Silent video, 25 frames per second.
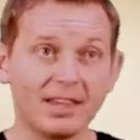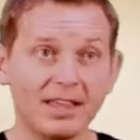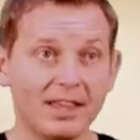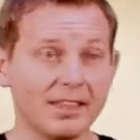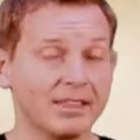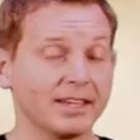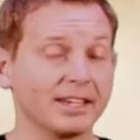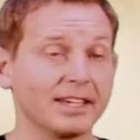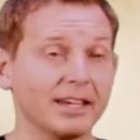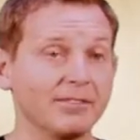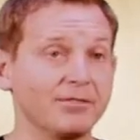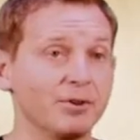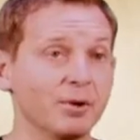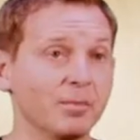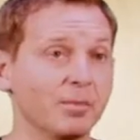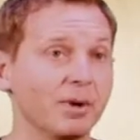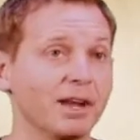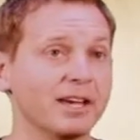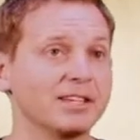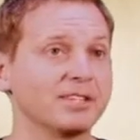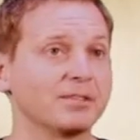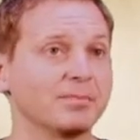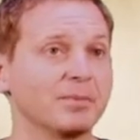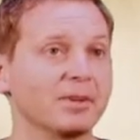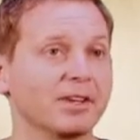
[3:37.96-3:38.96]
they give you a
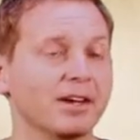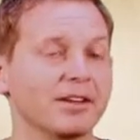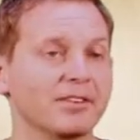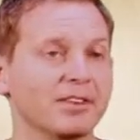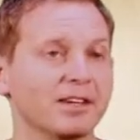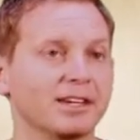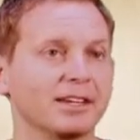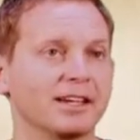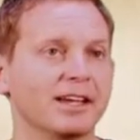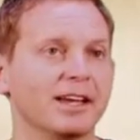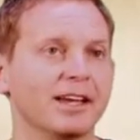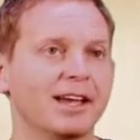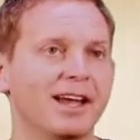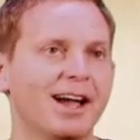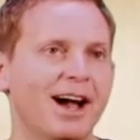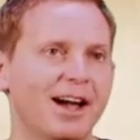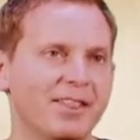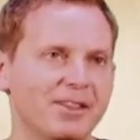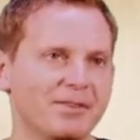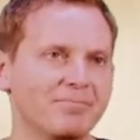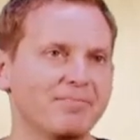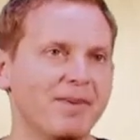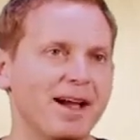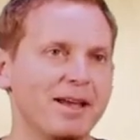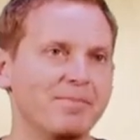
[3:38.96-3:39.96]
placement. I think
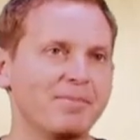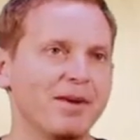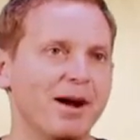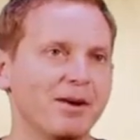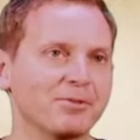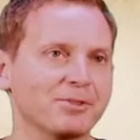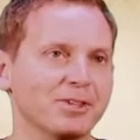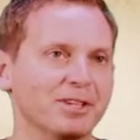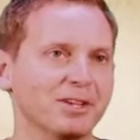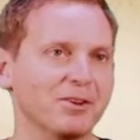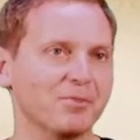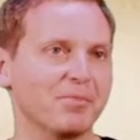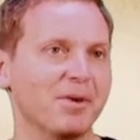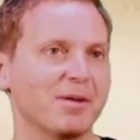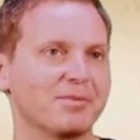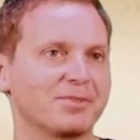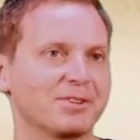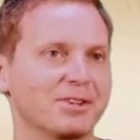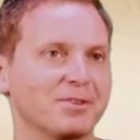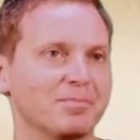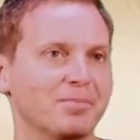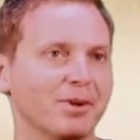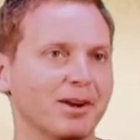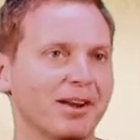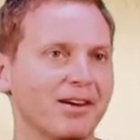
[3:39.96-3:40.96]
maybe I was a little bit
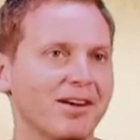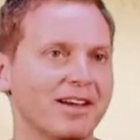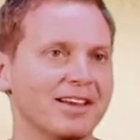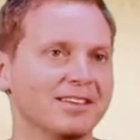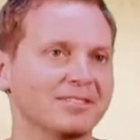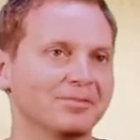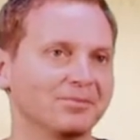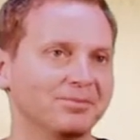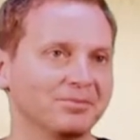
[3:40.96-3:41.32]
too polite.